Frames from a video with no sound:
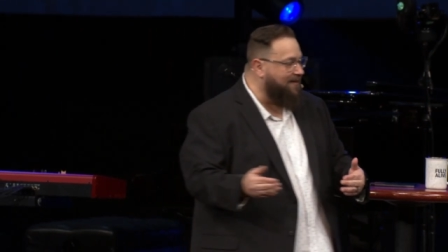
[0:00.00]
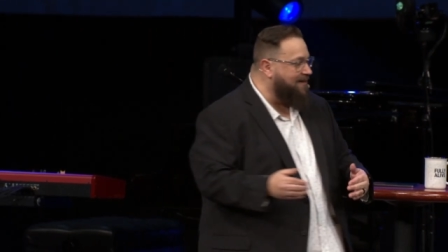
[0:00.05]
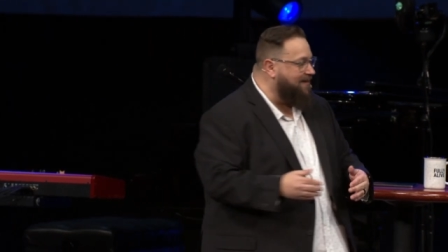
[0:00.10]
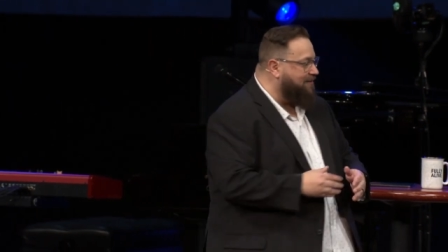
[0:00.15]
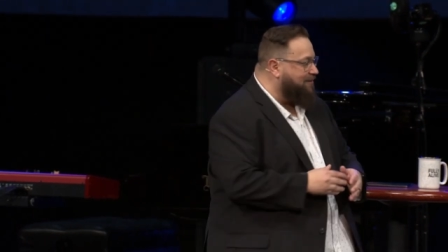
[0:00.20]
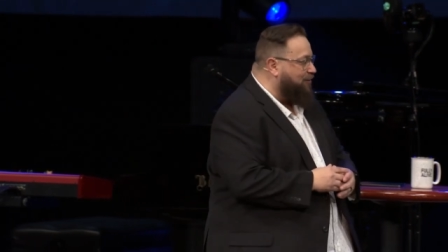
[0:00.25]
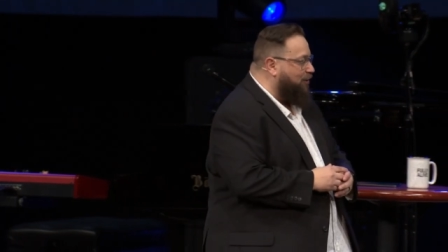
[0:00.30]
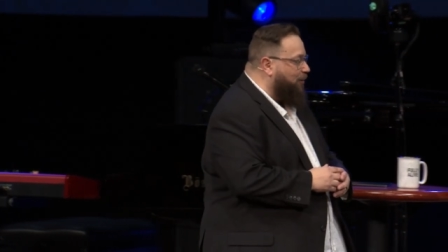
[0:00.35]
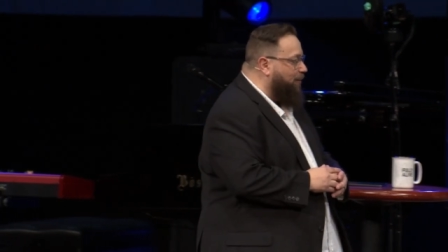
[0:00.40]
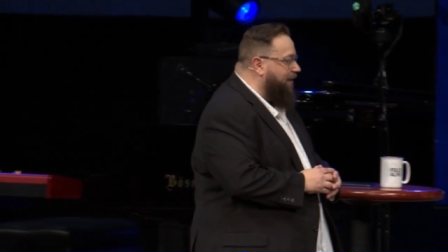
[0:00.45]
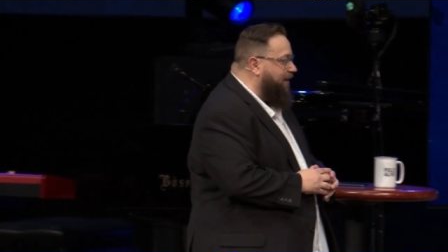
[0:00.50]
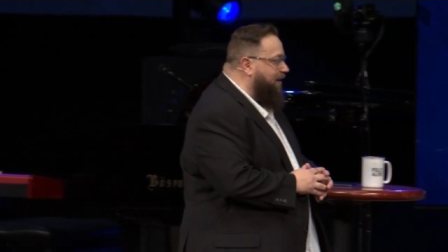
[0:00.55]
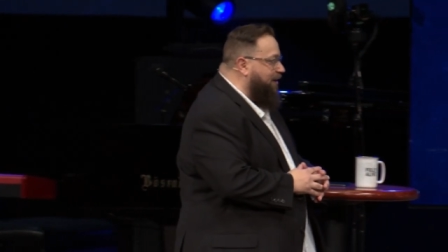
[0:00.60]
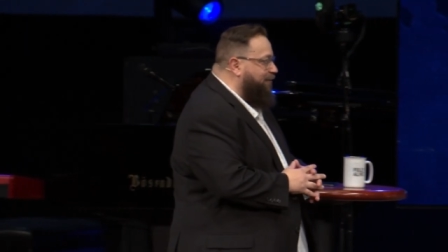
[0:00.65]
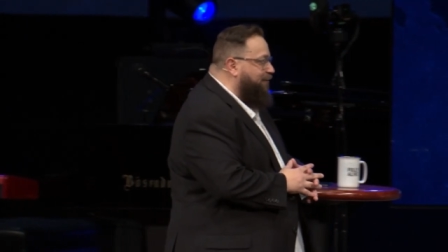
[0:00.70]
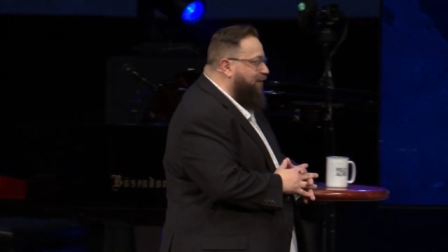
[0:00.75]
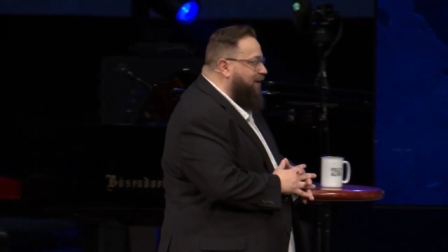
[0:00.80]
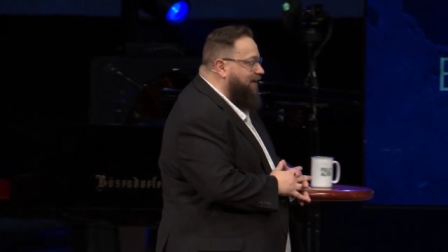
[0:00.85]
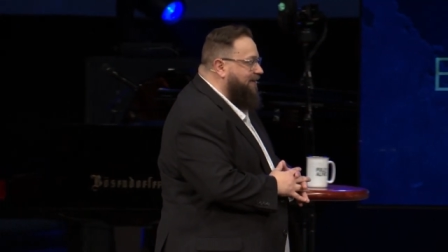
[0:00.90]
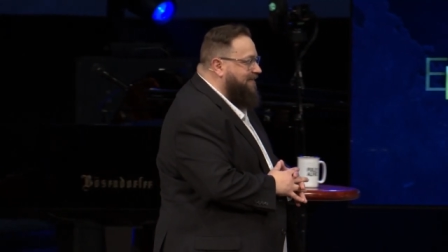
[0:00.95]
It's a little bit
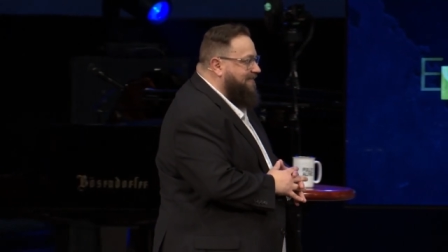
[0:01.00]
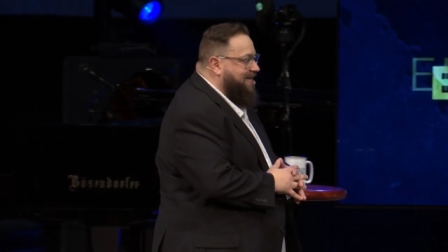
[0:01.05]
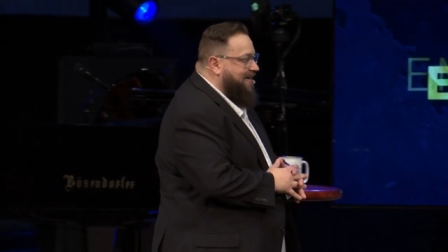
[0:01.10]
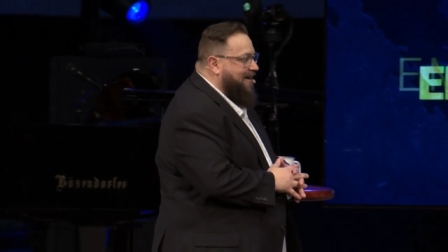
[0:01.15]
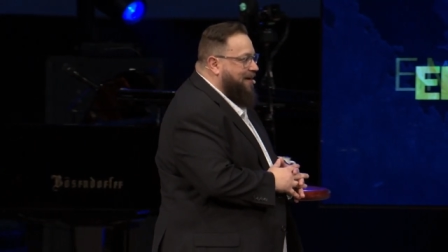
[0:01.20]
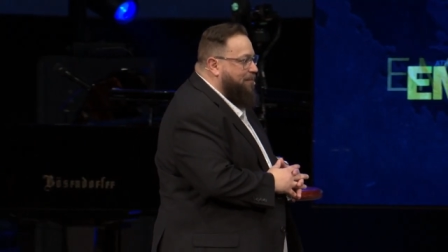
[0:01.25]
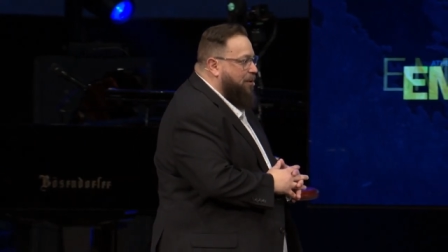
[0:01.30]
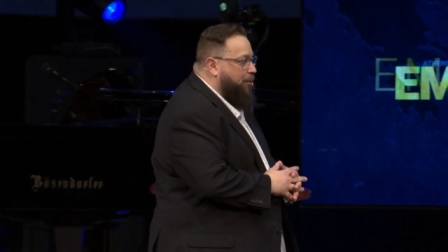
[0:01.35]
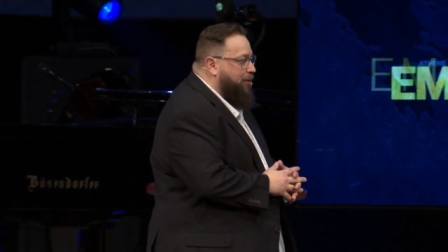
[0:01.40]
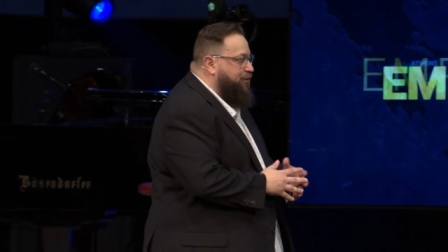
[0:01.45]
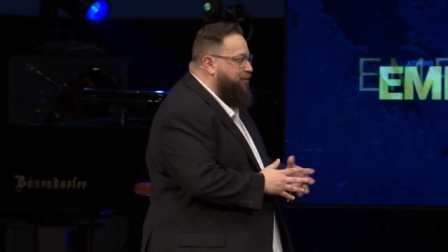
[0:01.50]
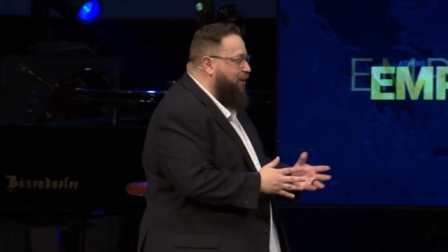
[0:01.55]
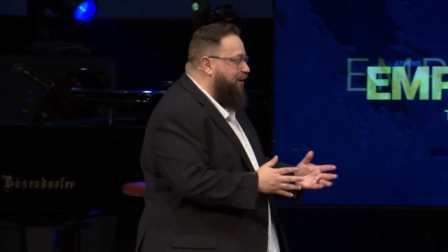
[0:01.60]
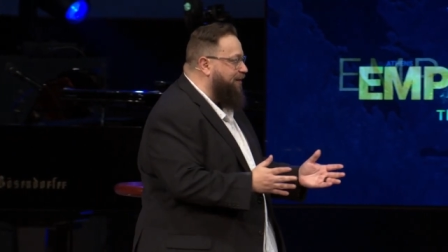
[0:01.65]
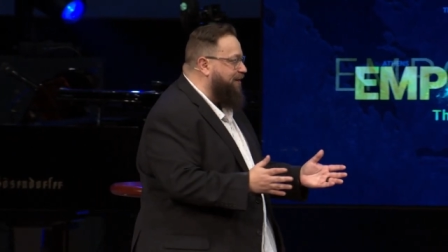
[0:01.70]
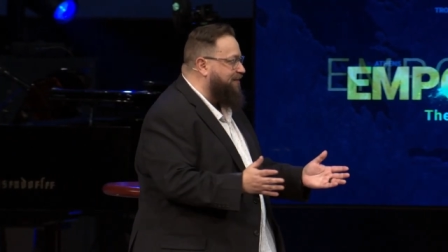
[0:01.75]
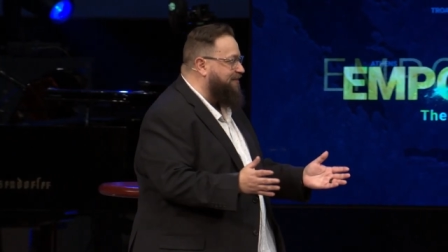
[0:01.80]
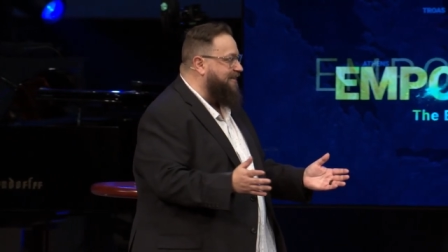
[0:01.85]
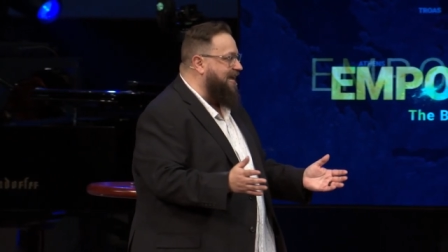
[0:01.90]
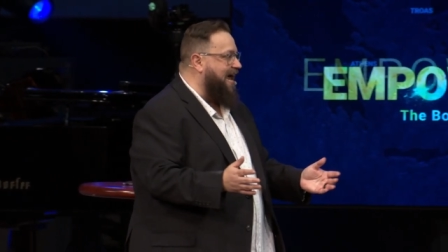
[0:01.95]
different, uh, but we joined
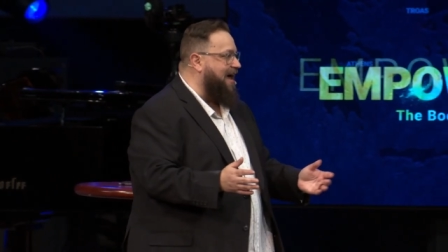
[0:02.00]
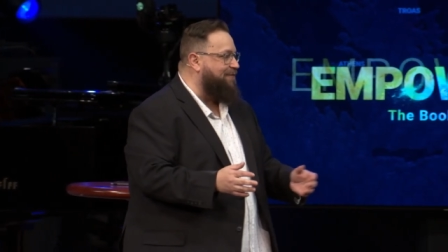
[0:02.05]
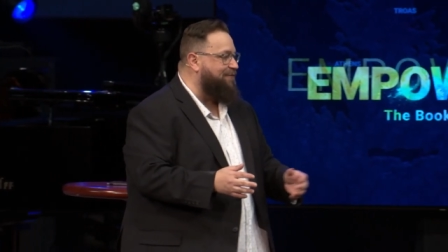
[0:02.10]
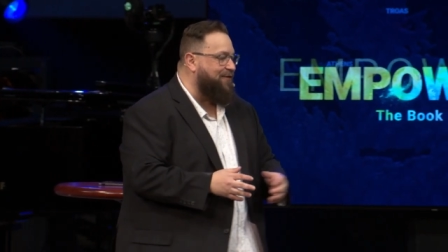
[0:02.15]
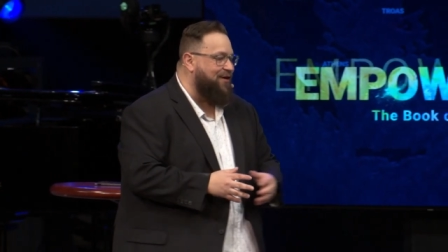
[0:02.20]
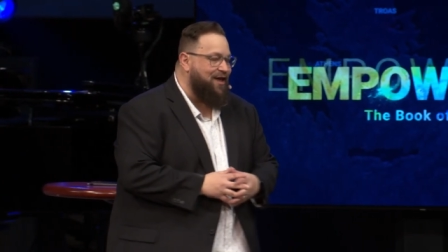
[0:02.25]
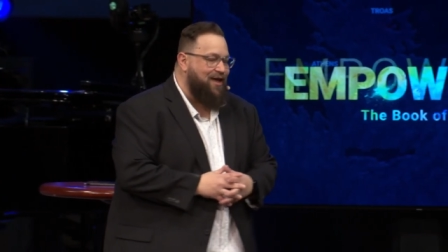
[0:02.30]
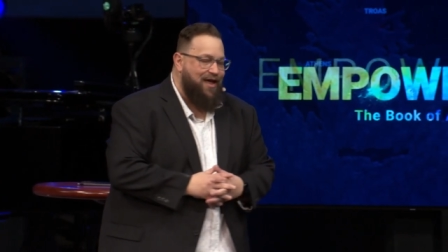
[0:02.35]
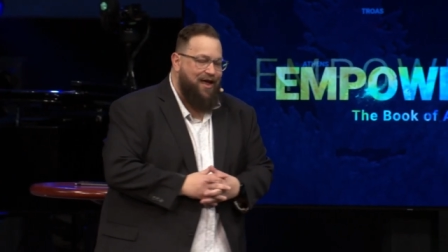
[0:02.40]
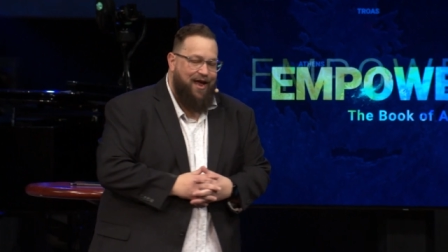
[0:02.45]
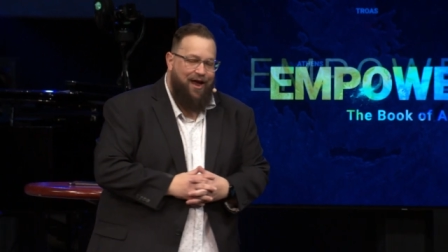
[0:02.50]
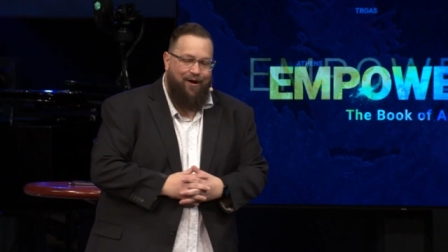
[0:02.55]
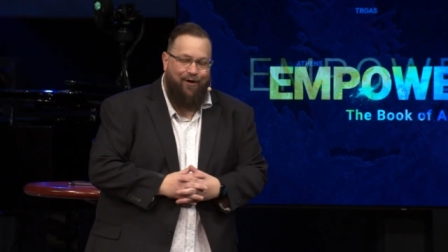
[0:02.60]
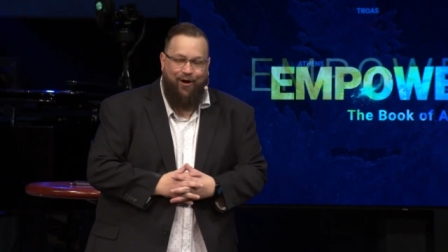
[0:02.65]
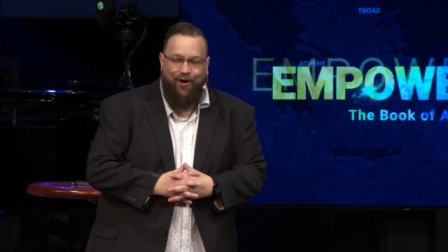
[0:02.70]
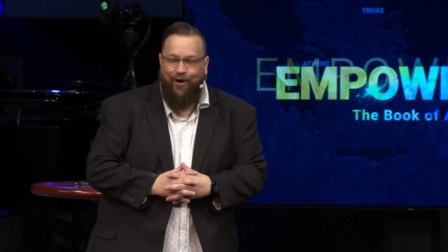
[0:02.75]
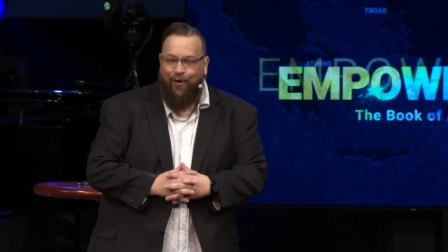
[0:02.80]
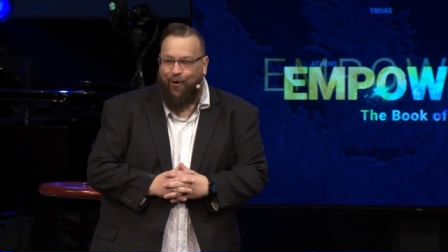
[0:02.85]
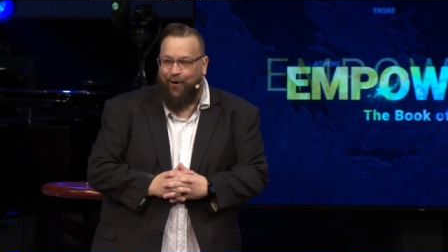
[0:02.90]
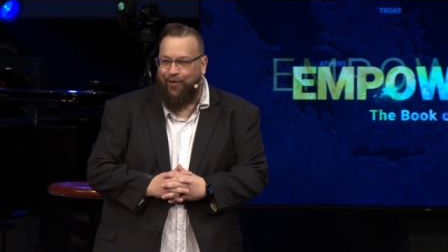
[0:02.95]
the staff here at
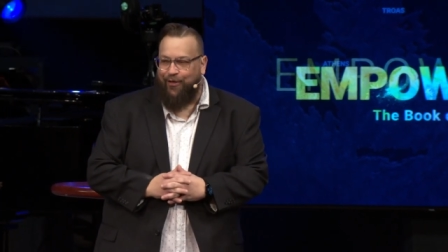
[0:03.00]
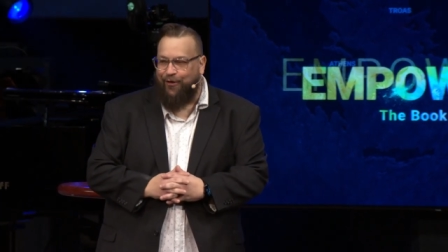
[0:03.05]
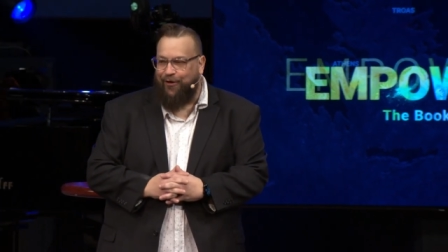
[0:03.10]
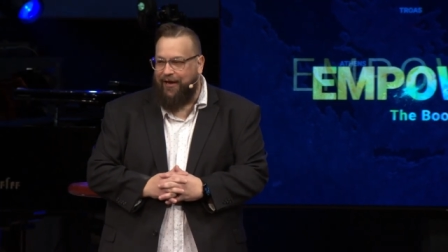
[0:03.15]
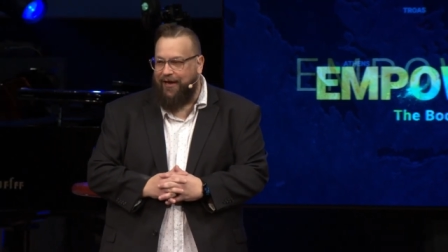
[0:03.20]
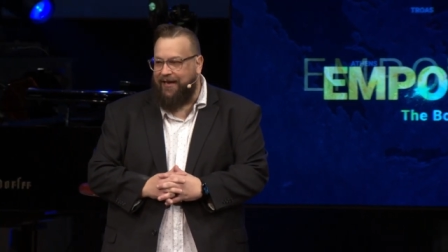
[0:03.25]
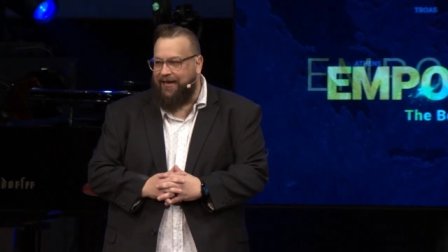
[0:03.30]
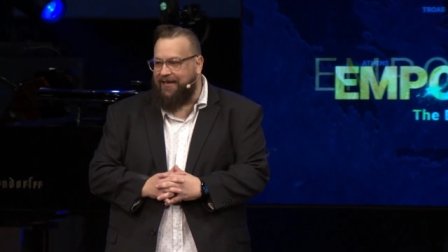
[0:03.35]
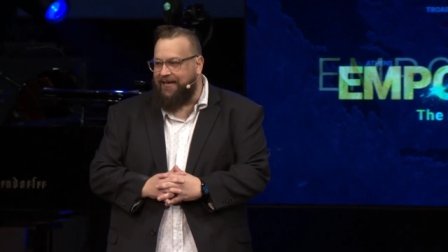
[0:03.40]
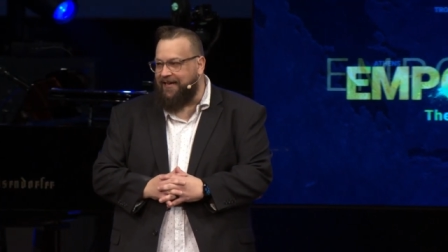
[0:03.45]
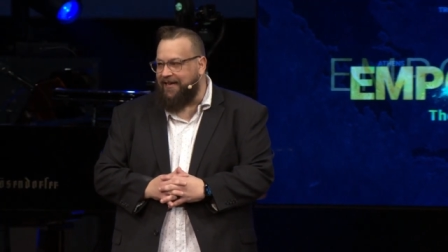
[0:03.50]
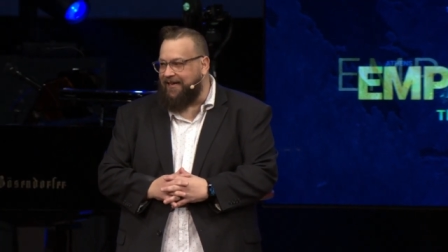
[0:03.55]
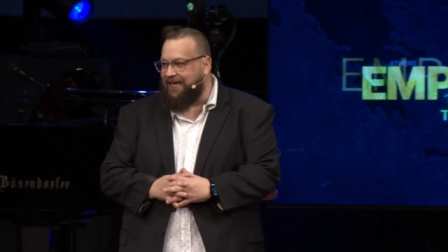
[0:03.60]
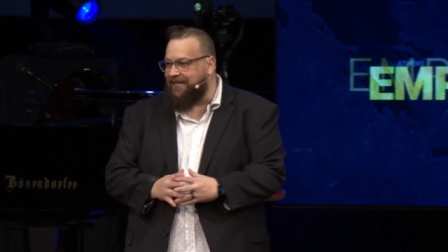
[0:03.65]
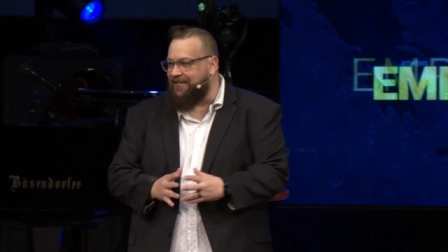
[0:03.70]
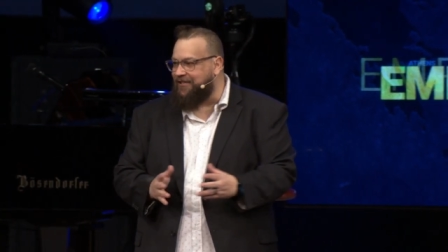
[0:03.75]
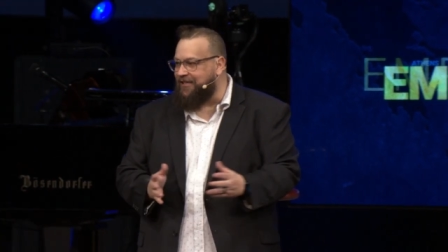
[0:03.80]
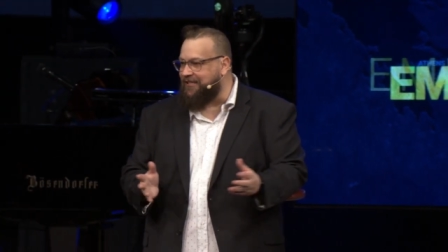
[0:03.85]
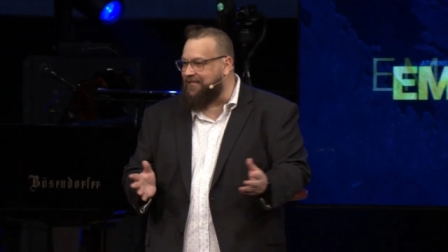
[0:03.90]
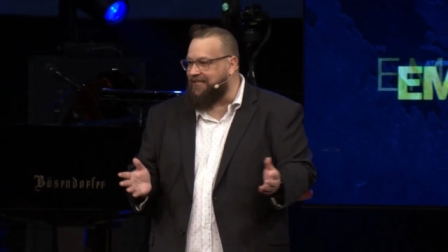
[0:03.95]
Northland uh,
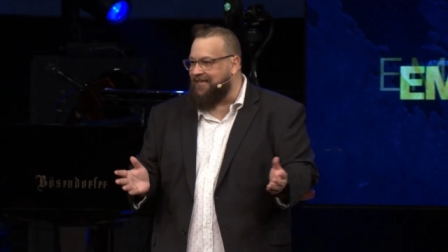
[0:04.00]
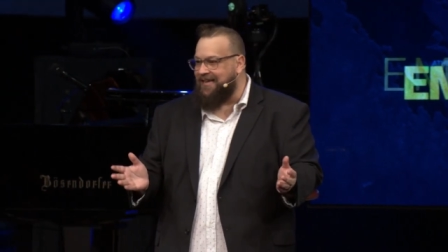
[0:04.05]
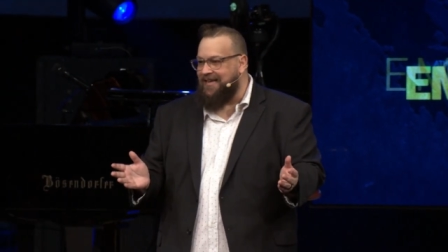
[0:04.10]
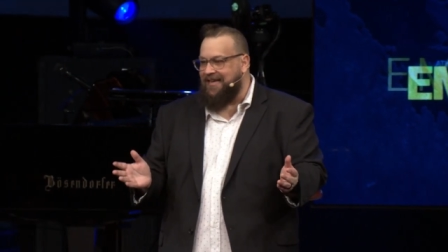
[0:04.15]
just